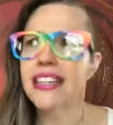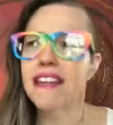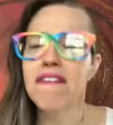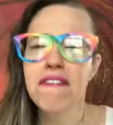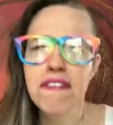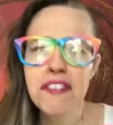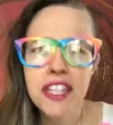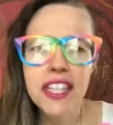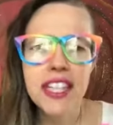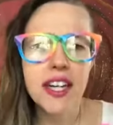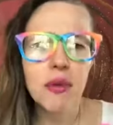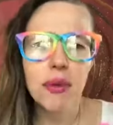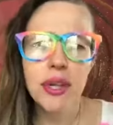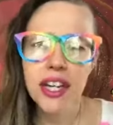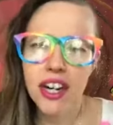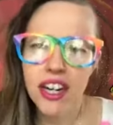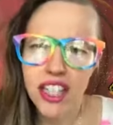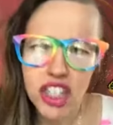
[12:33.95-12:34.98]
It can feel like
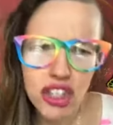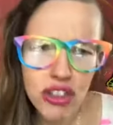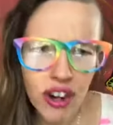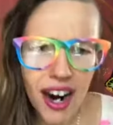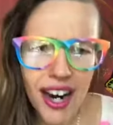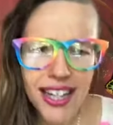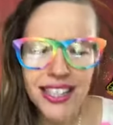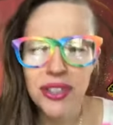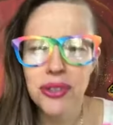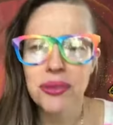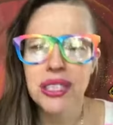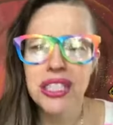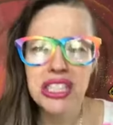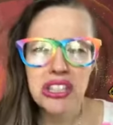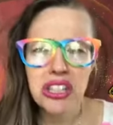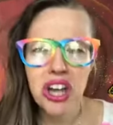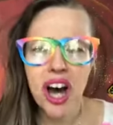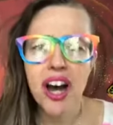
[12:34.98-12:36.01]
we are trying to
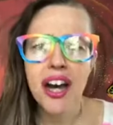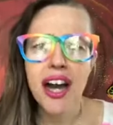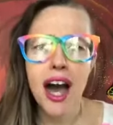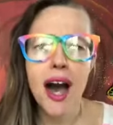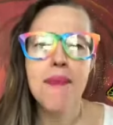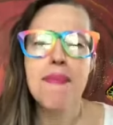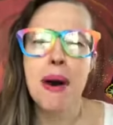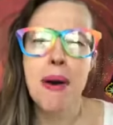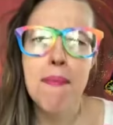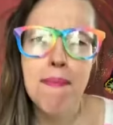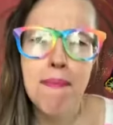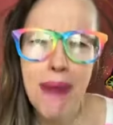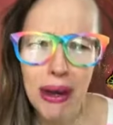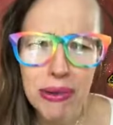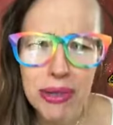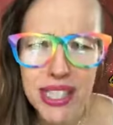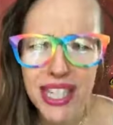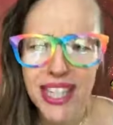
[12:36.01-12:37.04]
slog up a
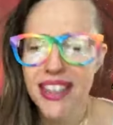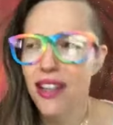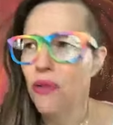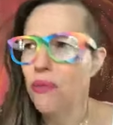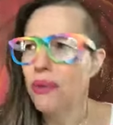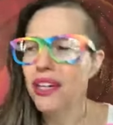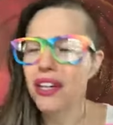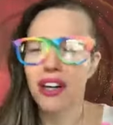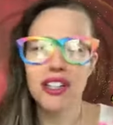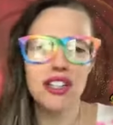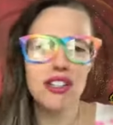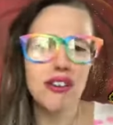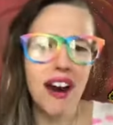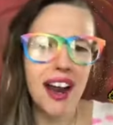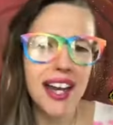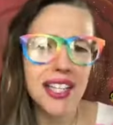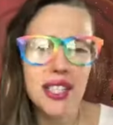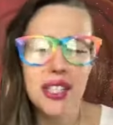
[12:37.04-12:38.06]
mountain, that we are
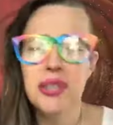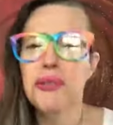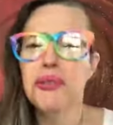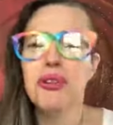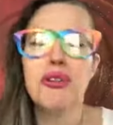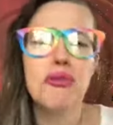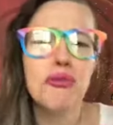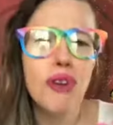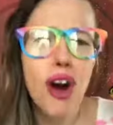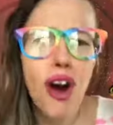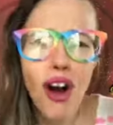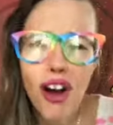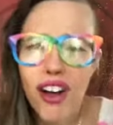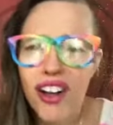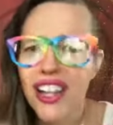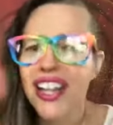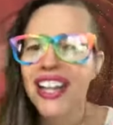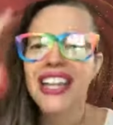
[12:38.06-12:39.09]
trying to
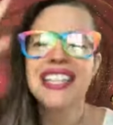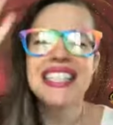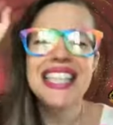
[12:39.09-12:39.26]
crawl,